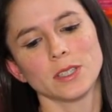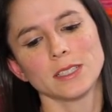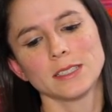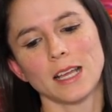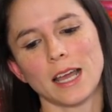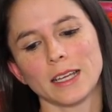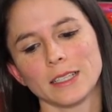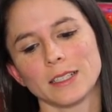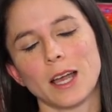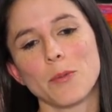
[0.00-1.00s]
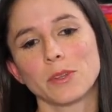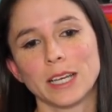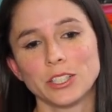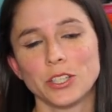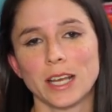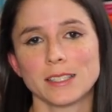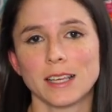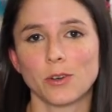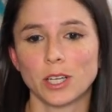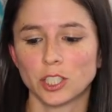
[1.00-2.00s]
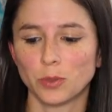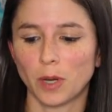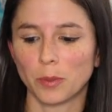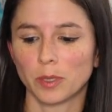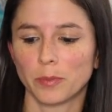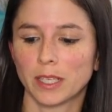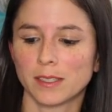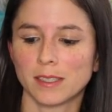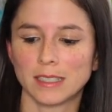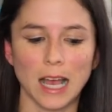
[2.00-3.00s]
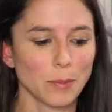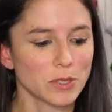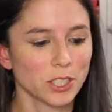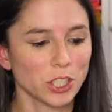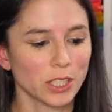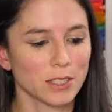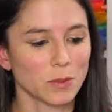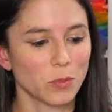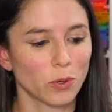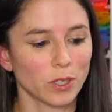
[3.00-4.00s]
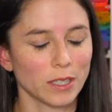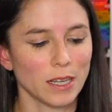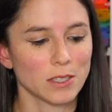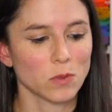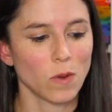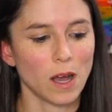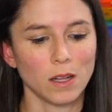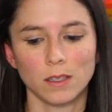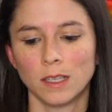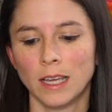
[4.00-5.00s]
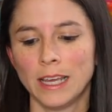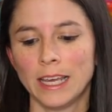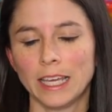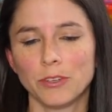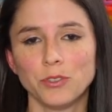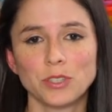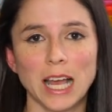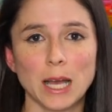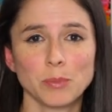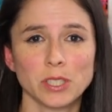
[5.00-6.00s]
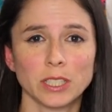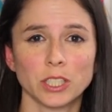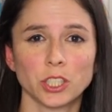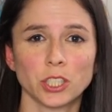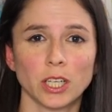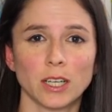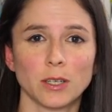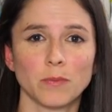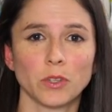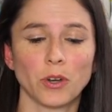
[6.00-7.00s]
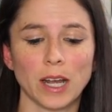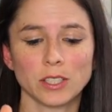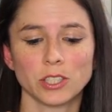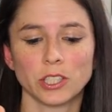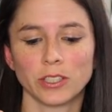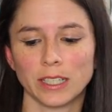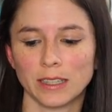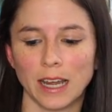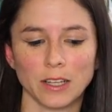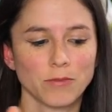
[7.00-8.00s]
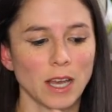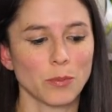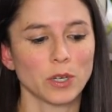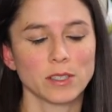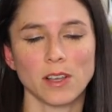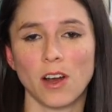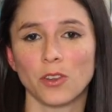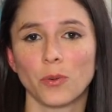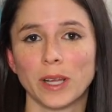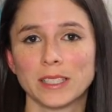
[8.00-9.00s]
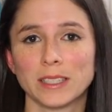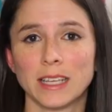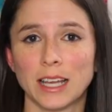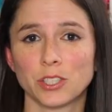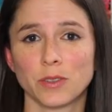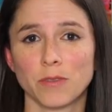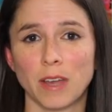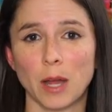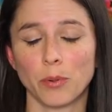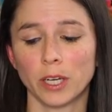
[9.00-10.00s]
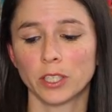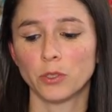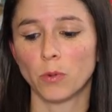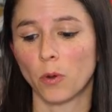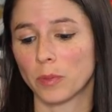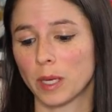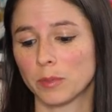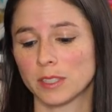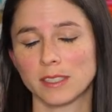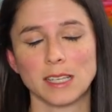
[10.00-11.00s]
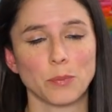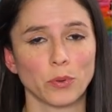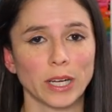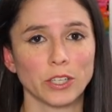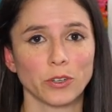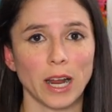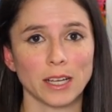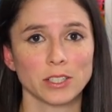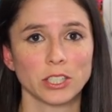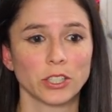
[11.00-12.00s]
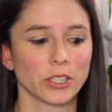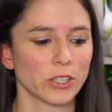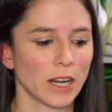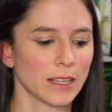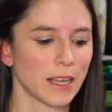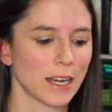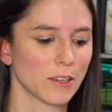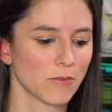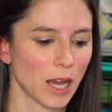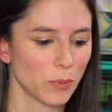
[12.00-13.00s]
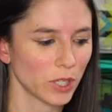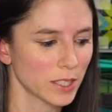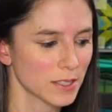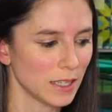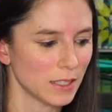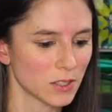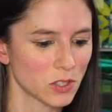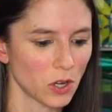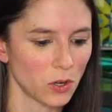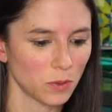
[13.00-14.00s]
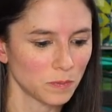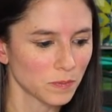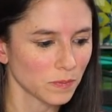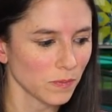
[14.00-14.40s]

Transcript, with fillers: the, I, I'm glad you asked that question, Barbara, because the top stitching is important as well. If you top stitch um, your exterior and lining fabrics all the way to the edge of the fabric, you won't be able to separate your exterior and lining fabrics. And so